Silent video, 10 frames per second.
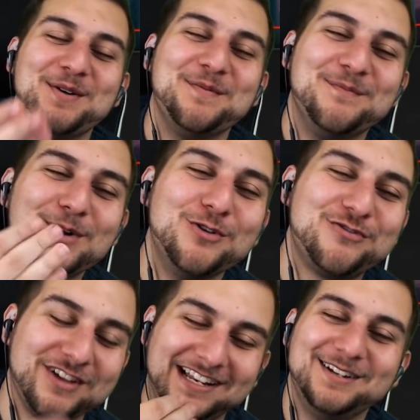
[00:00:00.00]

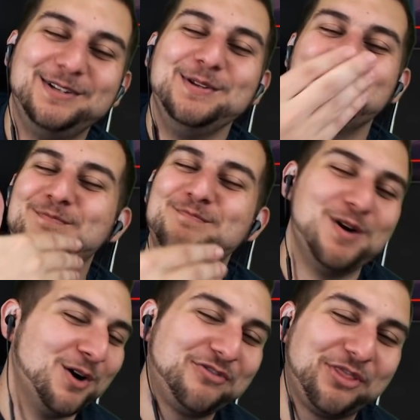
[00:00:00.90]
Move it.
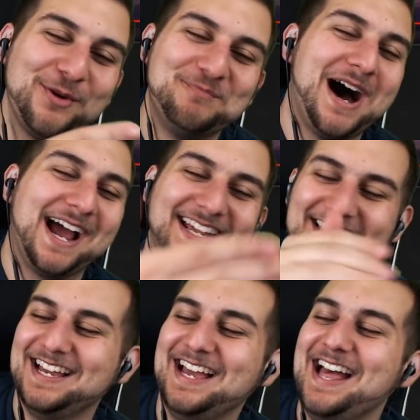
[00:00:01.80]
Move the mic.
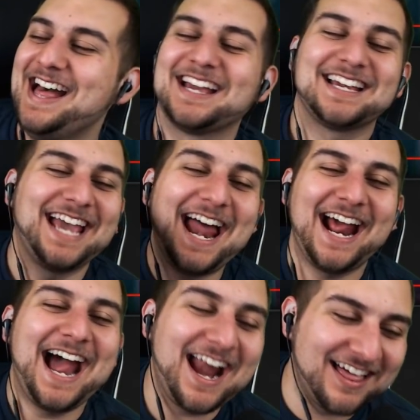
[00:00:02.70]
Get
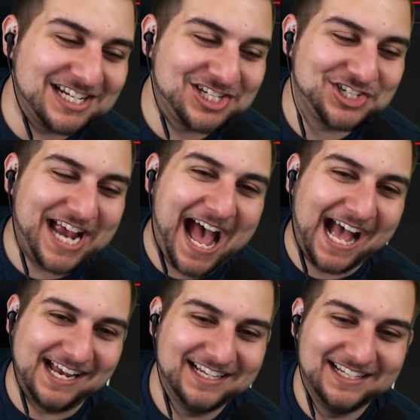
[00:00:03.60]
it out of the shot.